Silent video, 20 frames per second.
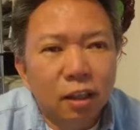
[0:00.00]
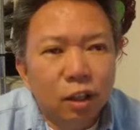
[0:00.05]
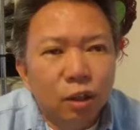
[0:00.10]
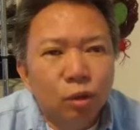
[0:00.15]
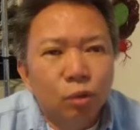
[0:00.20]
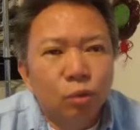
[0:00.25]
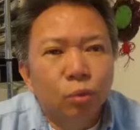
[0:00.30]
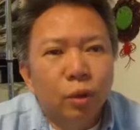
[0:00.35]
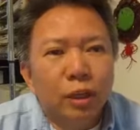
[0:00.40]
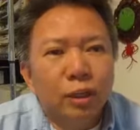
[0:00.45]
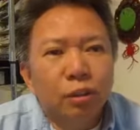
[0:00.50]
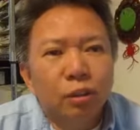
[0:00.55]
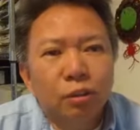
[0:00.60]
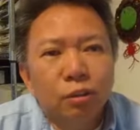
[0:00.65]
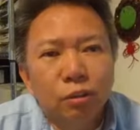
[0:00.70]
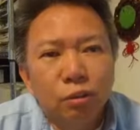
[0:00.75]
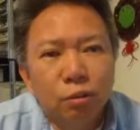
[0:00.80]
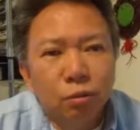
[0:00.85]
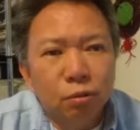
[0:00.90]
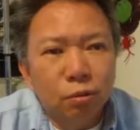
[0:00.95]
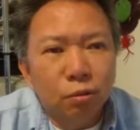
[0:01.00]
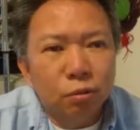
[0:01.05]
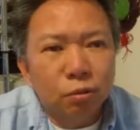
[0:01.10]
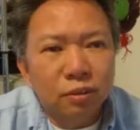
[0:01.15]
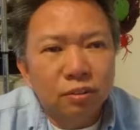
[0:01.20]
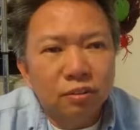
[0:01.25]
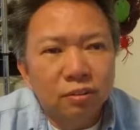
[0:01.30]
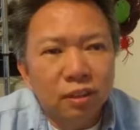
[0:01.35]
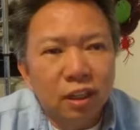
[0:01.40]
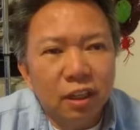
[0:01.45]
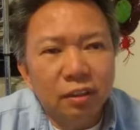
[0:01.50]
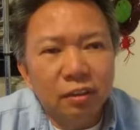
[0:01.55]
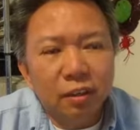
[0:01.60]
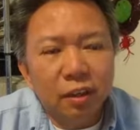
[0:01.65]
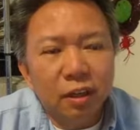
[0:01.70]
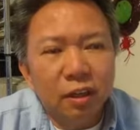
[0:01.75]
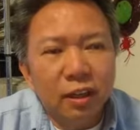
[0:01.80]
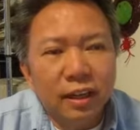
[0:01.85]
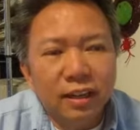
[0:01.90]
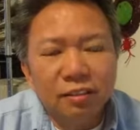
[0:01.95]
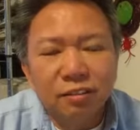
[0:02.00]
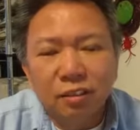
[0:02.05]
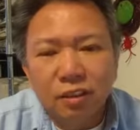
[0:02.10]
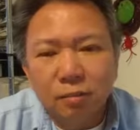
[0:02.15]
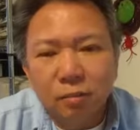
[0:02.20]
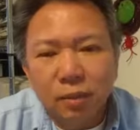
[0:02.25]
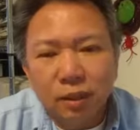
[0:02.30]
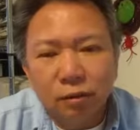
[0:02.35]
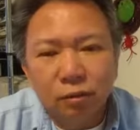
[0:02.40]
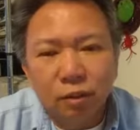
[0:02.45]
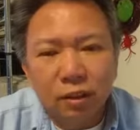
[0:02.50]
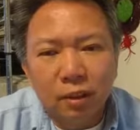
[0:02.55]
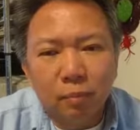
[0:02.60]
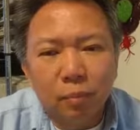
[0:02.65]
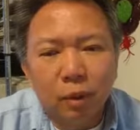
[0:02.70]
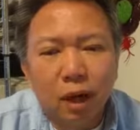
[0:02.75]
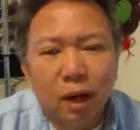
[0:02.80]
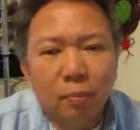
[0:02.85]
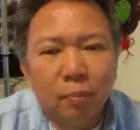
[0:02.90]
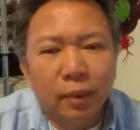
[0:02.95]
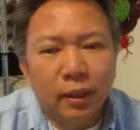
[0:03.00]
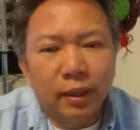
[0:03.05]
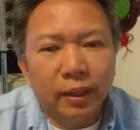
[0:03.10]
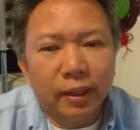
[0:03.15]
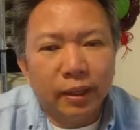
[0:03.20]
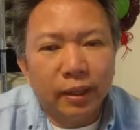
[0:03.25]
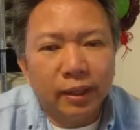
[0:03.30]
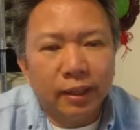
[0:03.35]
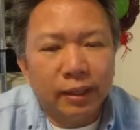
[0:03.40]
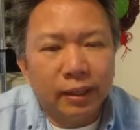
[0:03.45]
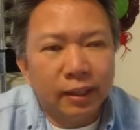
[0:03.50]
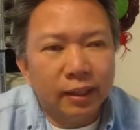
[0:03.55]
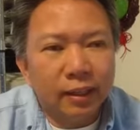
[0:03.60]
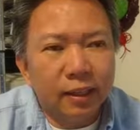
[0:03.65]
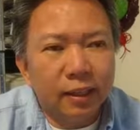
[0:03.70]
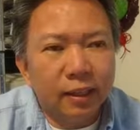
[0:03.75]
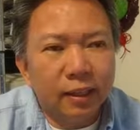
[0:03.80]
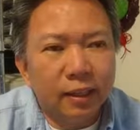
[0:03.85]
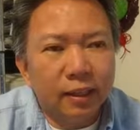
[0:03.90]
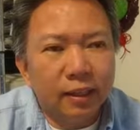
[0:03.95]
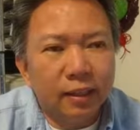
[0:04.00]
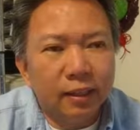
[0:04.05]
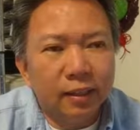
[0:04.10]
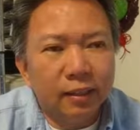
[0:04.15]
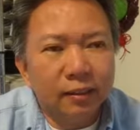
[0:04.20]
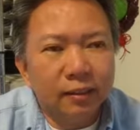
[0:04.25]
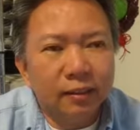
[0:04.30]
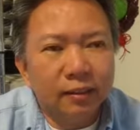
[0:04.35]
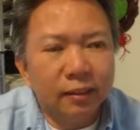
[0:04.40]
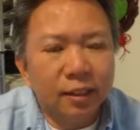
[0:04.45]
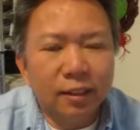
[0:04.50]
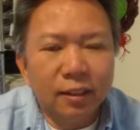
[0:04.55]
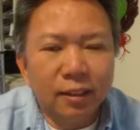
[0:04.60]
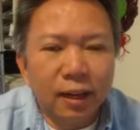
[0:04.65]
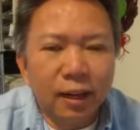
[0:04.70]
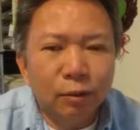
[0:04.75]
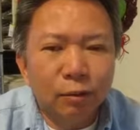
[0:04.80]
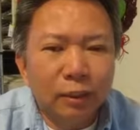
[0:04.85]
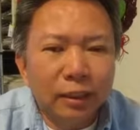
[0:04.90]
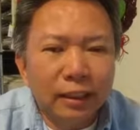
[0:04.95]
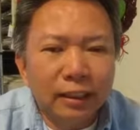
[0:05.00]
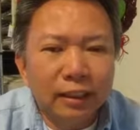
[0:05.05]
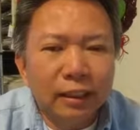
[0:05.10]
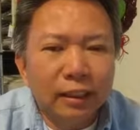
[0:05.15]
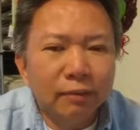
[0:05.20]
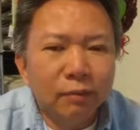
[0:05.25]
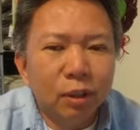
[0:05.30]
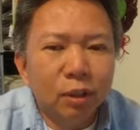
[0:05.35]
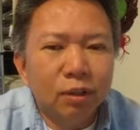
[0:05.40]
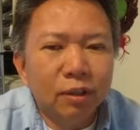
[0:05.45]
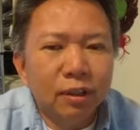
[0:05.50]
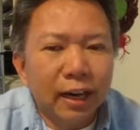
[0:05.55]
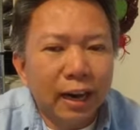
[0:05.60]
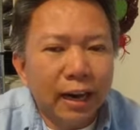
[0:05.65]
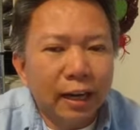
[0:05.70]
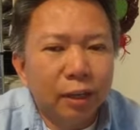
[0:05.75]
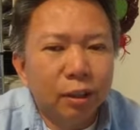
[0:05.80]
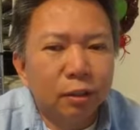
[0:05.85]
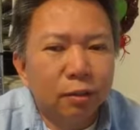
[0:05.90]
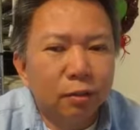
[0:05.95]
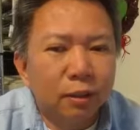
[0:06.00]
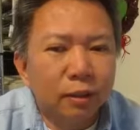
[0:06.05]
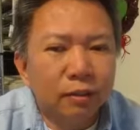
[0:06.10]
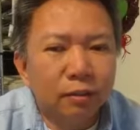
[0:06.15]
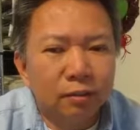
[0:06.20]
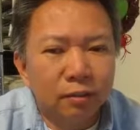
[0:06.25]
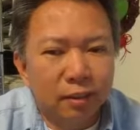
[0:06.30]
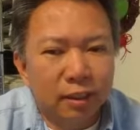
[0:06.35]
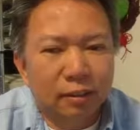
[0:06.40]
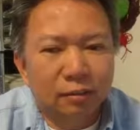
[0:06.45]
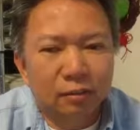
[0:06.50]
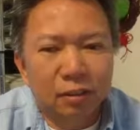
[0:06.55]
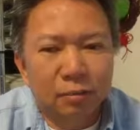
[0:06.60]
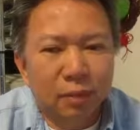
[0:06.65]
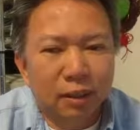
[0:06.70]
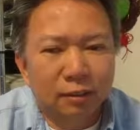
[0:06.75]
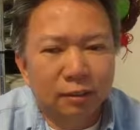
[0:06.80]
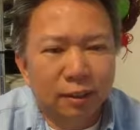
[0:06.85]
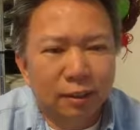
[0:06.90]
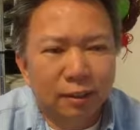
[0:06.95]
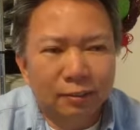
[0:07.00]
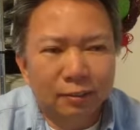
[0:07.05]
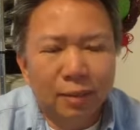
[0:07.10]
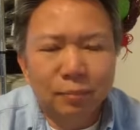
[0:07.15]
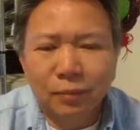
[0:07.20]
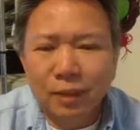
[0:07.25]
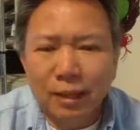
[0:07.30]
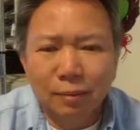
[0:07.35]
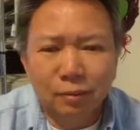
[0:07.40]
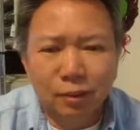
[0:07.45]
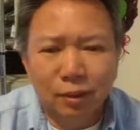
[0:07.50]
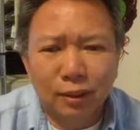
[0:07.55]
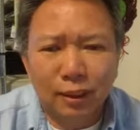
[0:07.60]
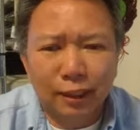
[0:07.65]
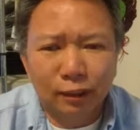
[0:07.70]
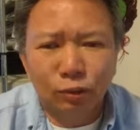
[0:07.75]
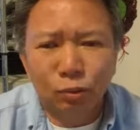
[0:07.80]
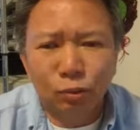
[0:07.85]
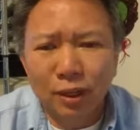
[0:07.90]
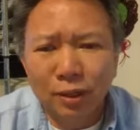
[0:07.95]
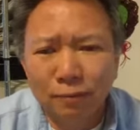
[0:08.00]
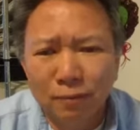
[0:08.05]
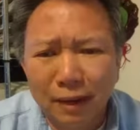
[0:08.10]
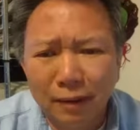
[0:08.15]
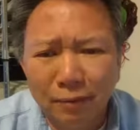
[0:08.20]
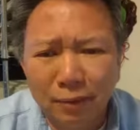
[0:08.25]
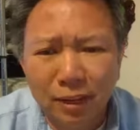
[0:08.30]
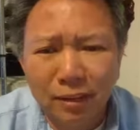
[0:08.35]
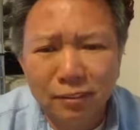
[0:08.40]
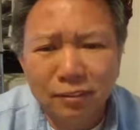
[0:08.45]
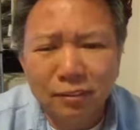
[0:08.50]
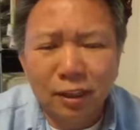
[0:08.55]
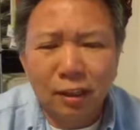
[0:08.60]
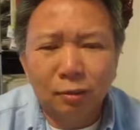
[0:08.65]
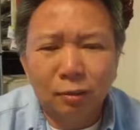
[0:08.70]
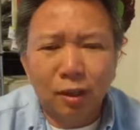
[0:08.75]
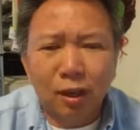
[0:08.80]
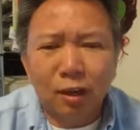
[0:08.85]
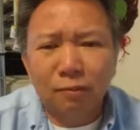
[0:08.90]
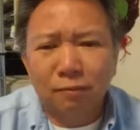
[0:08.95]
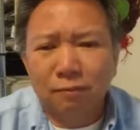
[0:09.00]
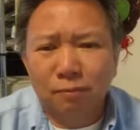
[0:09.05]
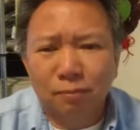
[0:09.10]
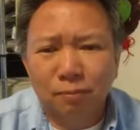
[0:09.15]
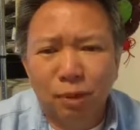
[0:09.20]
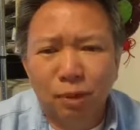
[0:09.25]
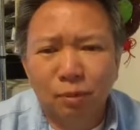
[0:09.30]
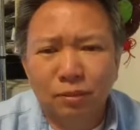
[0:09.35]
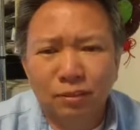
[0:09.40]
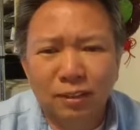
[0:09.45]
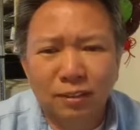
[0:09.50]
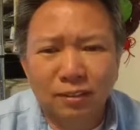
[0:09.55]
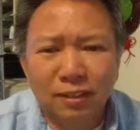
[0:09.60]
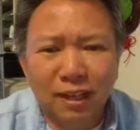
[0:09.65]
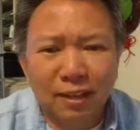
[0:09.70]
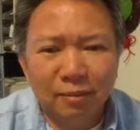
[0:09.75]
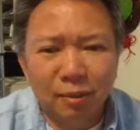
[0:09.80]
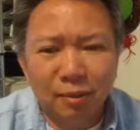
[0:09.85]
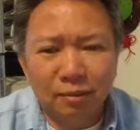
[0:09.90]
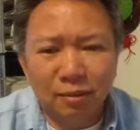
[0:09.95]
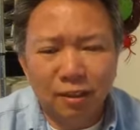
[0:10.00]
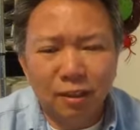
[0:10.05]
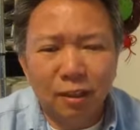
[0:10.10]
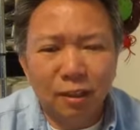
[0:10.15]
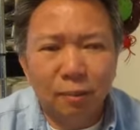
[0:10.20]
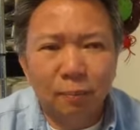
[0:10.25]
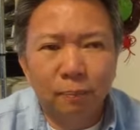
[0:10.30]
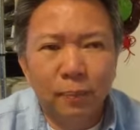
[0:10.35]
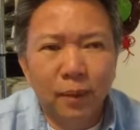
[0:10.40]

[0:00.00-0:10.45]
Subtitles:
when you see their estimates on a property, they're not really giving you an accurate estimate. Sometimes they're like $25,000 off most of the time with Zillow.